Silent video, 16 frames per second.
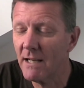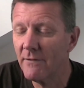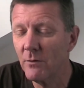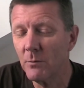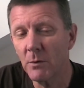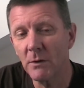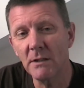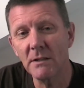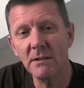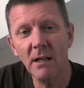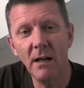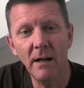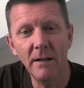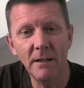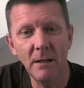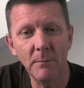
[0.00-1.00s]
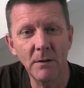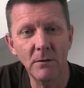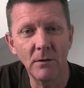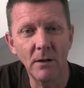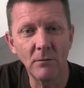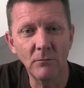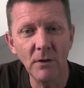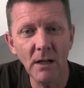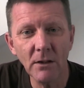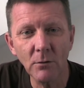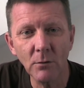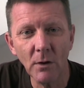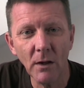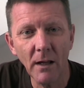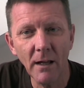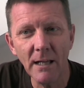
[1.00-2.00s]
everybody's starting up their own
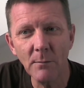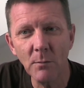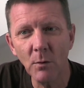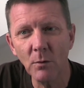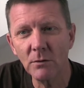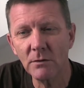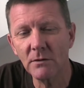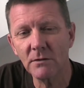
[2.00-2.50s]
record labels,